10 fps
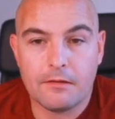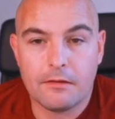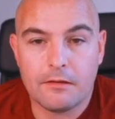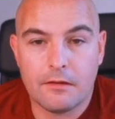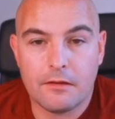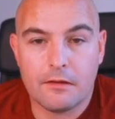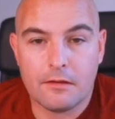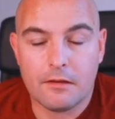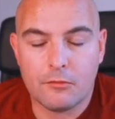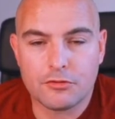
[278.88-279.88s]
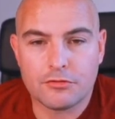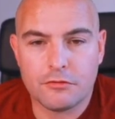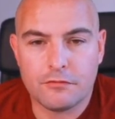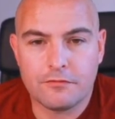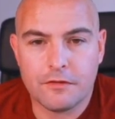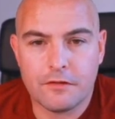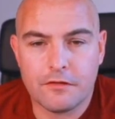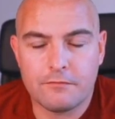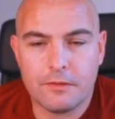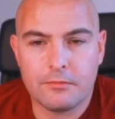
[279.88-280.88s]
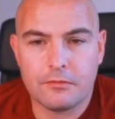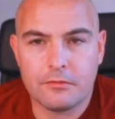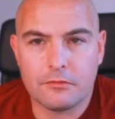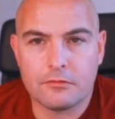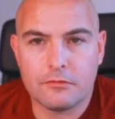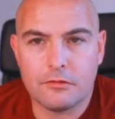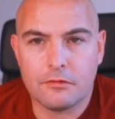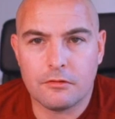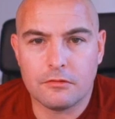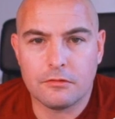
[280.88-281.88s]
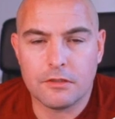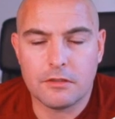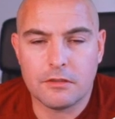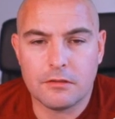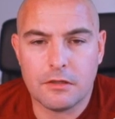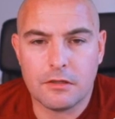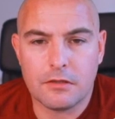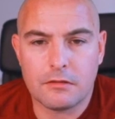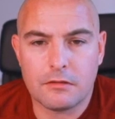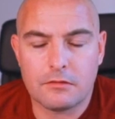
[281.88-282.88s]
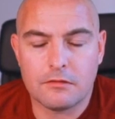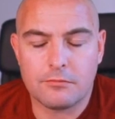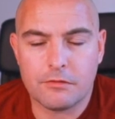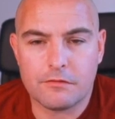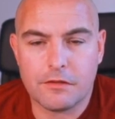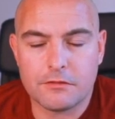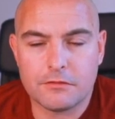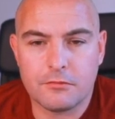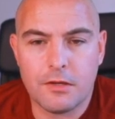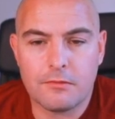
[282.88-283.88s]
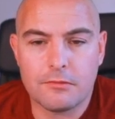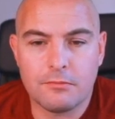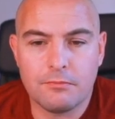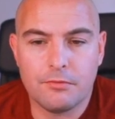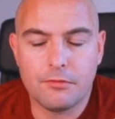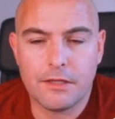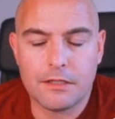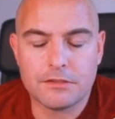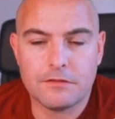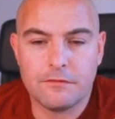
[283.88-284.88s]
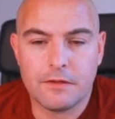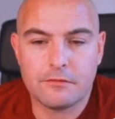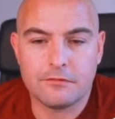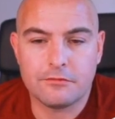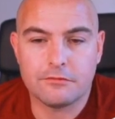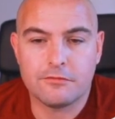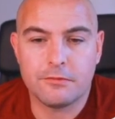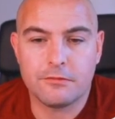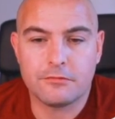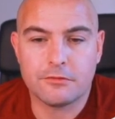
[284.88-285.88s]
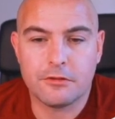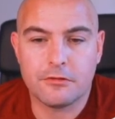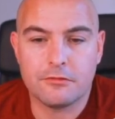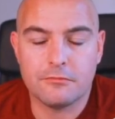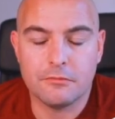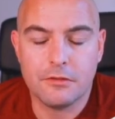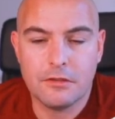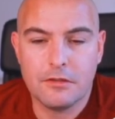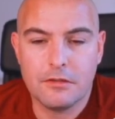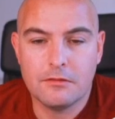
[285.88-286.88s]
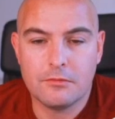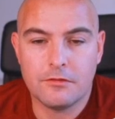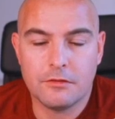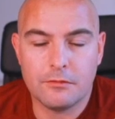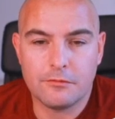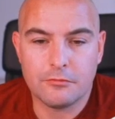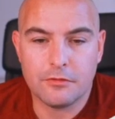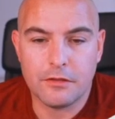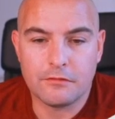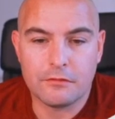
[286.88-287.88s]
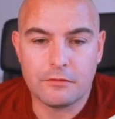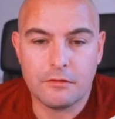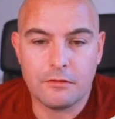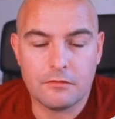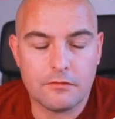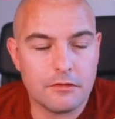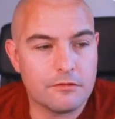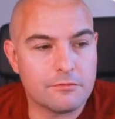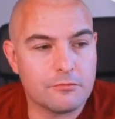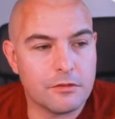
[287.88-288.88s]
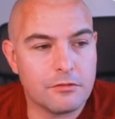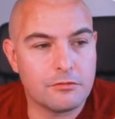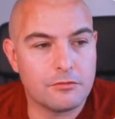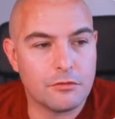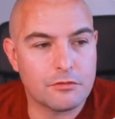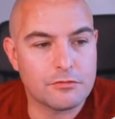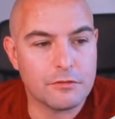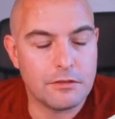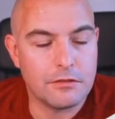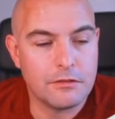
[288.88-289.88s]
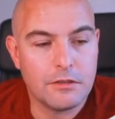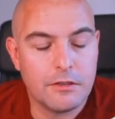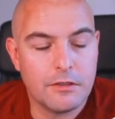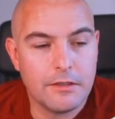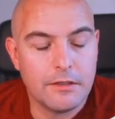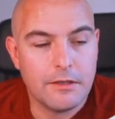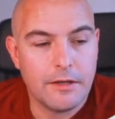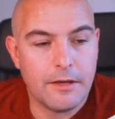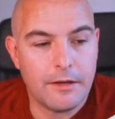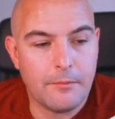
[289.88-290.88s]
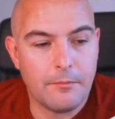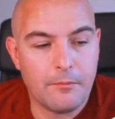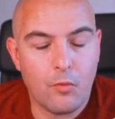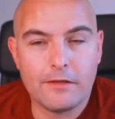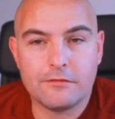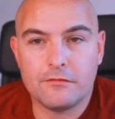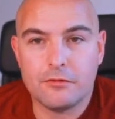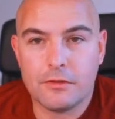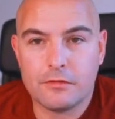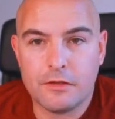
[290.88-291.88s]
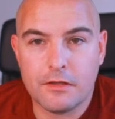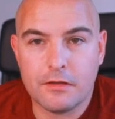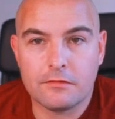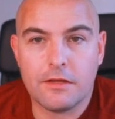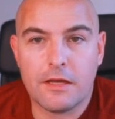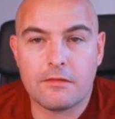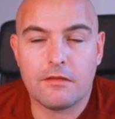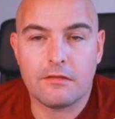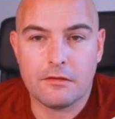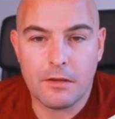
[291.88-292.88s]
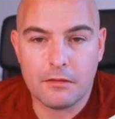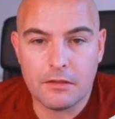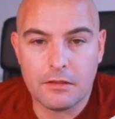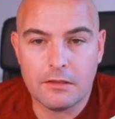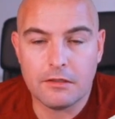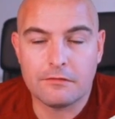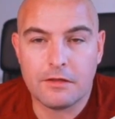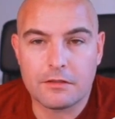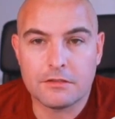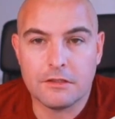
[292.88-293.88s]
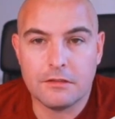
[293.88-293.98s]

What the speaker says: I'm not sure if people on the in this presentation are aware, but Boyd actually found his sort of spiritual home with the US Marine. So a lot of the US Marine Corps doctrine, ways of doing things, how they think about learning is actually